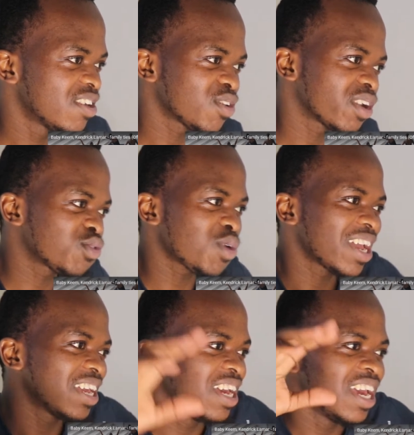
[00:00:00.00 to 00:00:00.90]
So that's
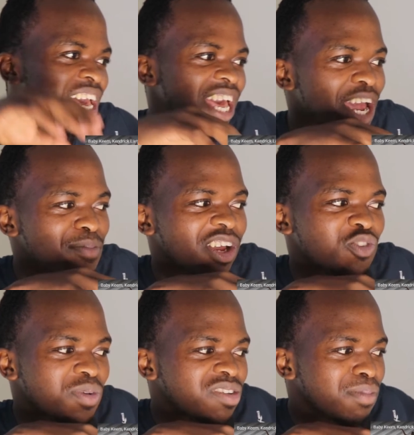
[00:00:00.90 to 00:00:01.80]
why camera
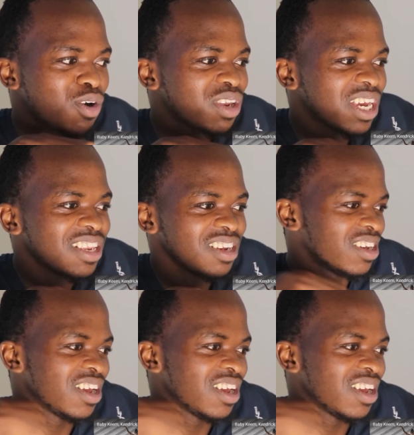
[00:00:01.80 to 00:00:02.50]
is busy mounted.